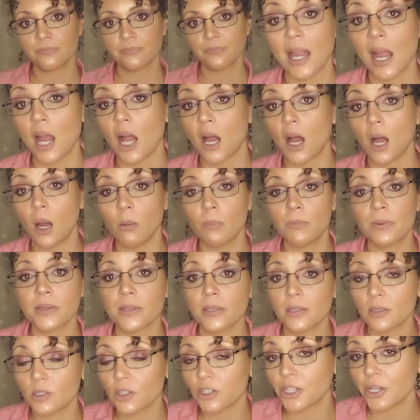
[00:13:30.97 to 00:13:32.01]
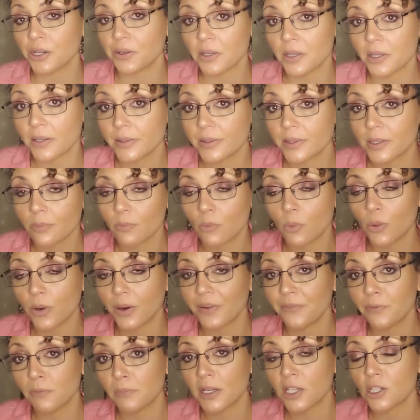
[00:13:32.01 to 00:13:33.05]
Now, I'll be sharing some more
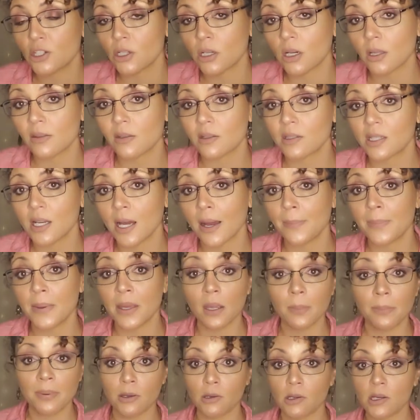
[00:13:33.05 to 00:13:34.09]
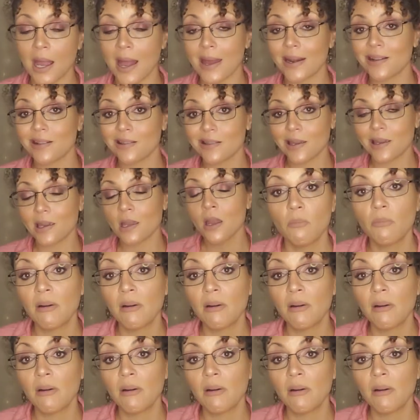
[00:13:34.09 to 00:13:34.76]
information on this topic periodically,